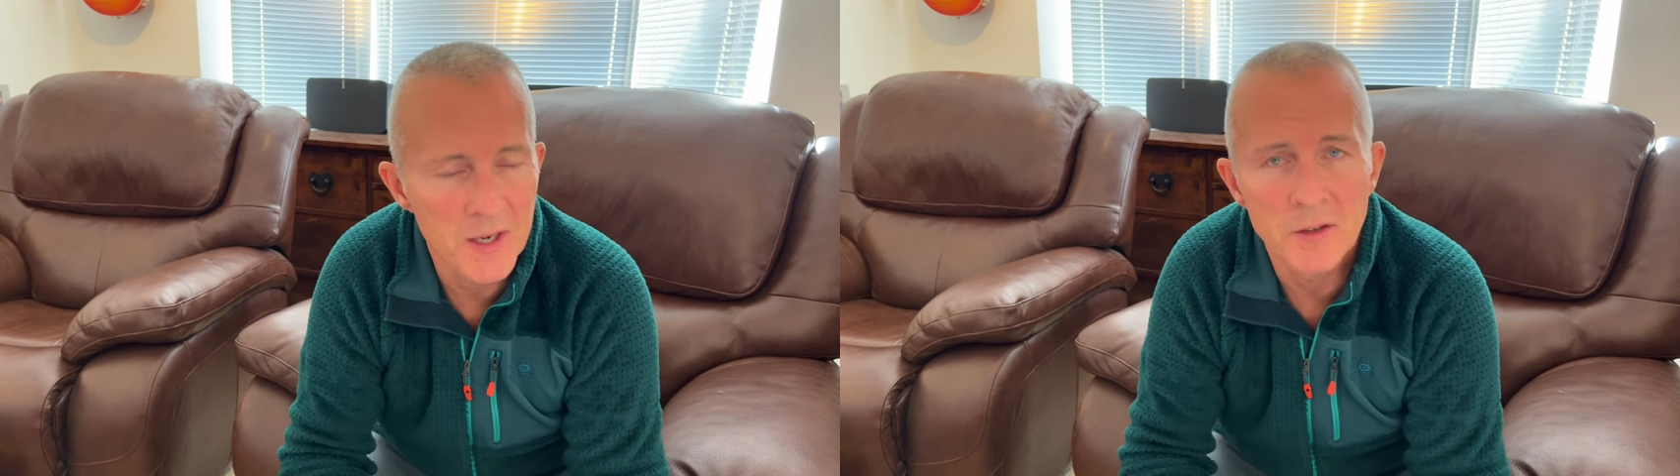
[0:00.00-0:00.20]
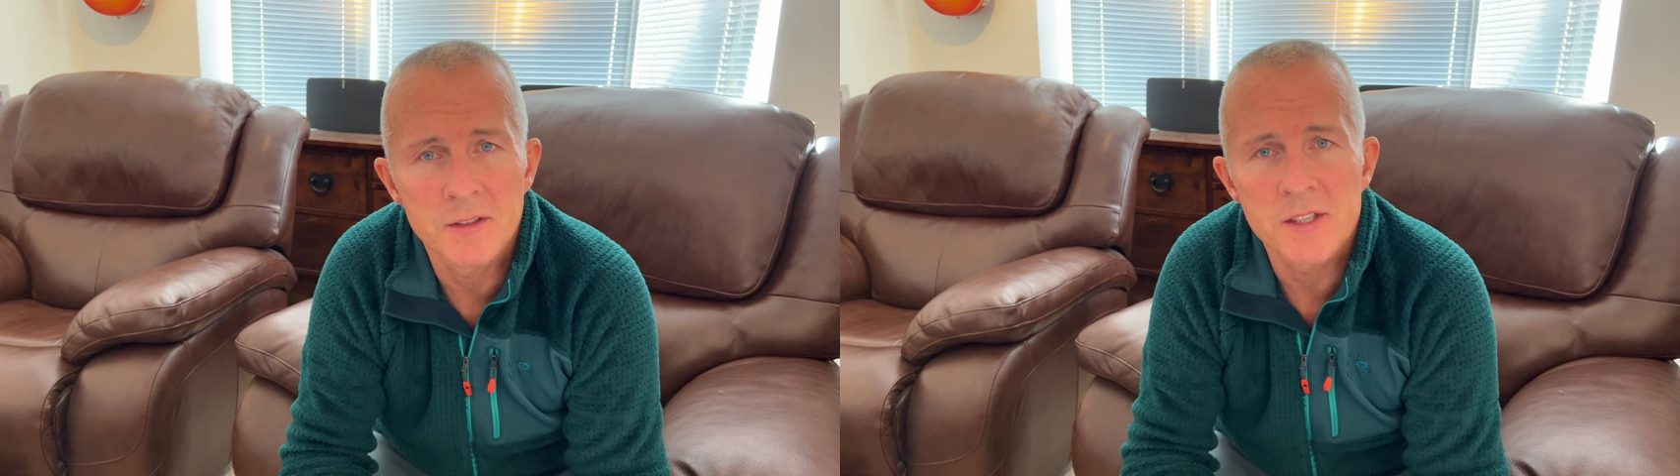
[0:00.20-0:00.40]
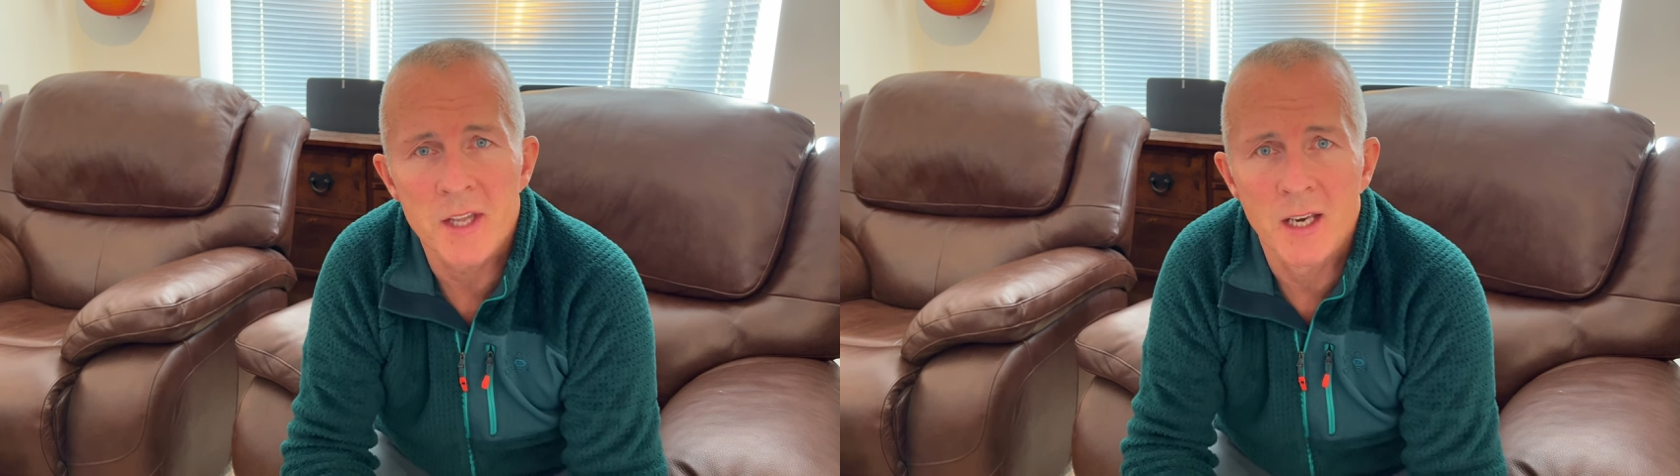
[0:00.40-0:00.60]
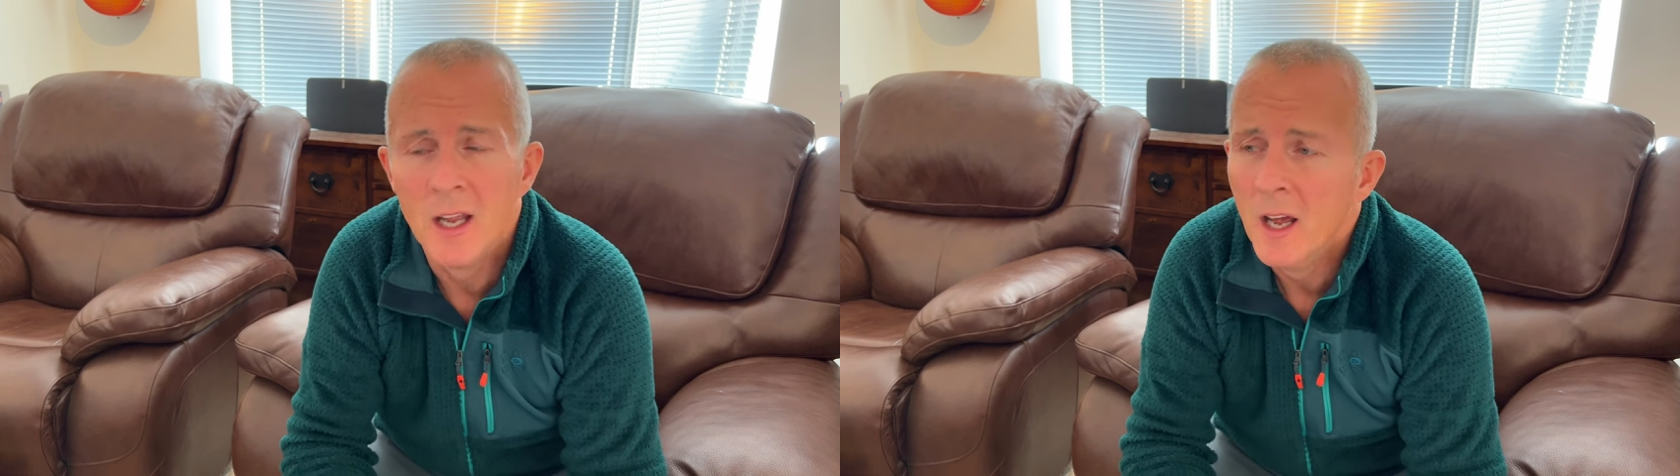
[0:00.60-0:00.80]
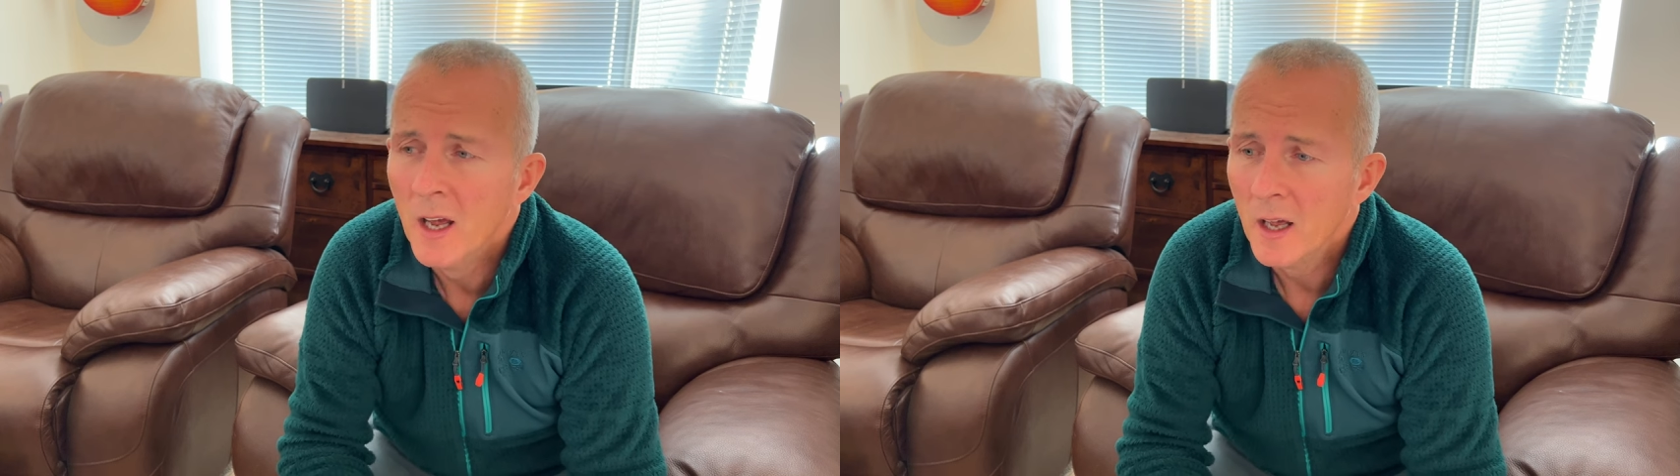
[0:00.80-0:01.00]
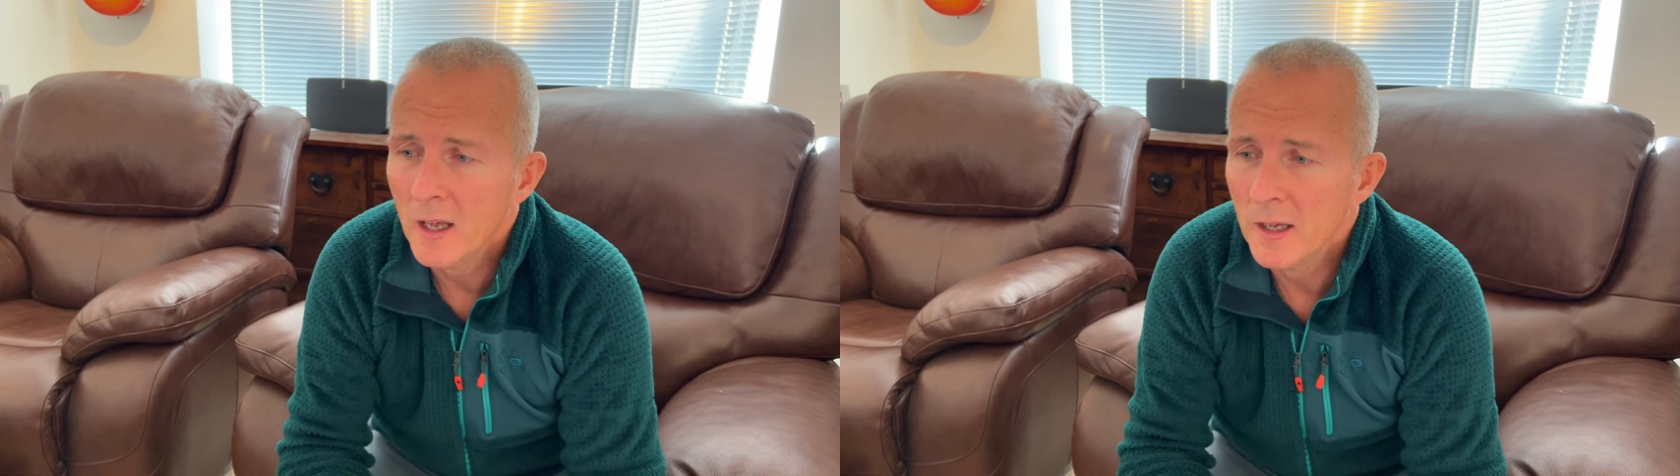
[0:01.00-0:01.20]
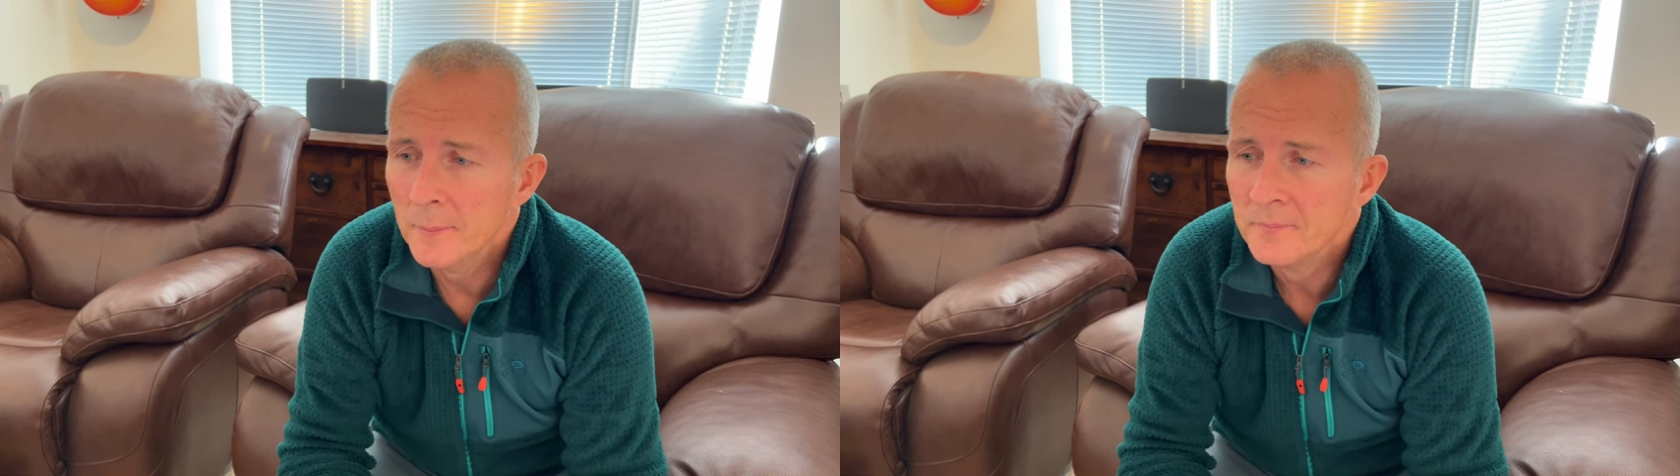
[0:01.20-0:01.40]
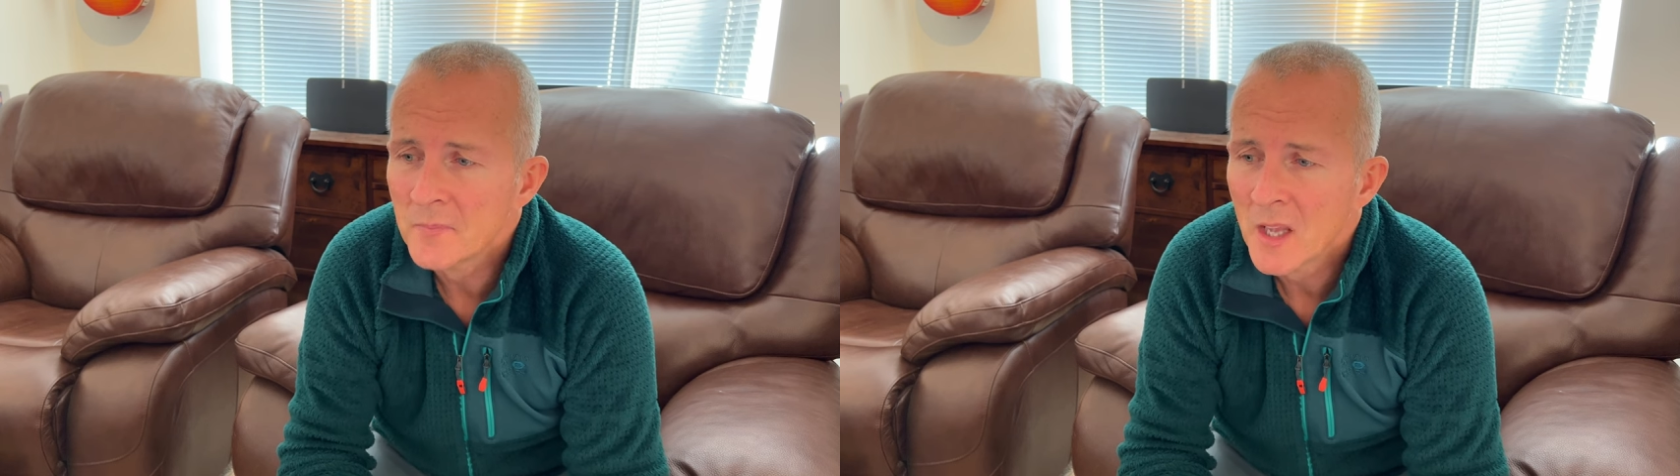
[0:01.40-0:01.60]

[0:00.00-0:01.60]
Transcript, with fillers: don'ts then. Um,